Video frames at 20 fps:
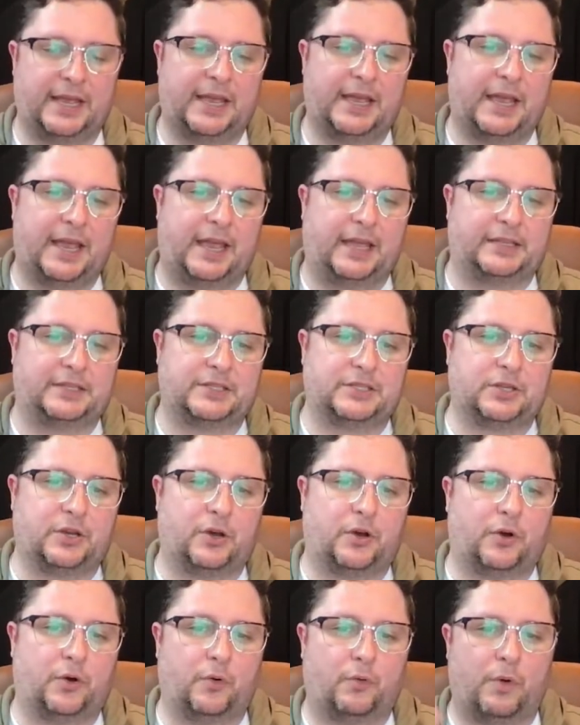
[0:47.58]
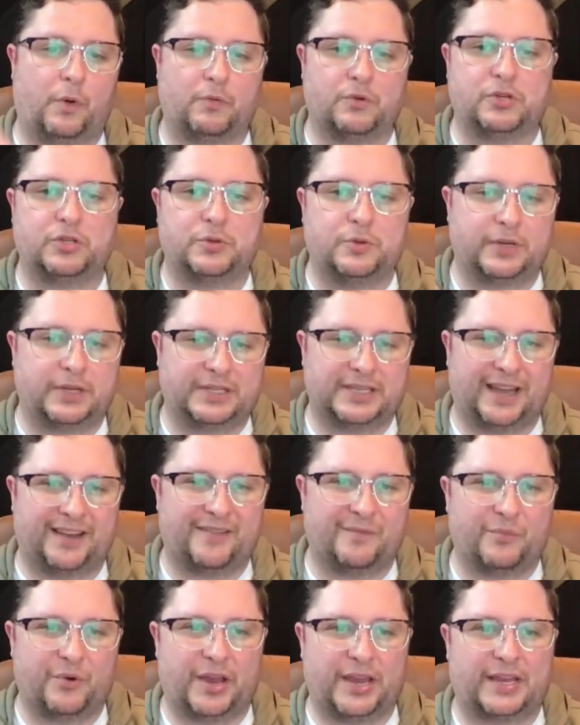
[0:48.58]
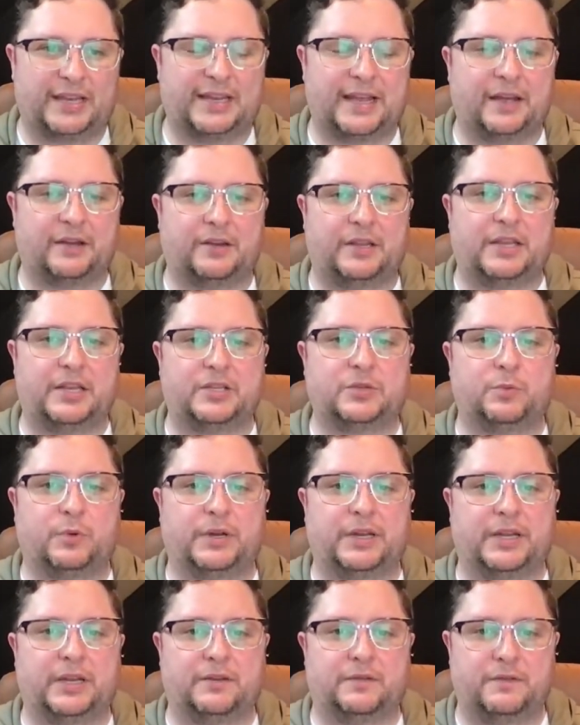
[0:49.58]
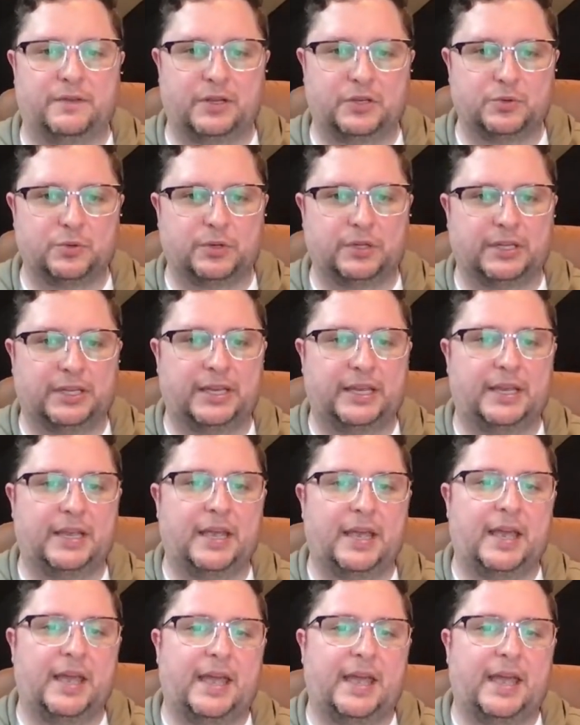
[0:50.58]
And so what we're doing is kind of breaking down each one individually.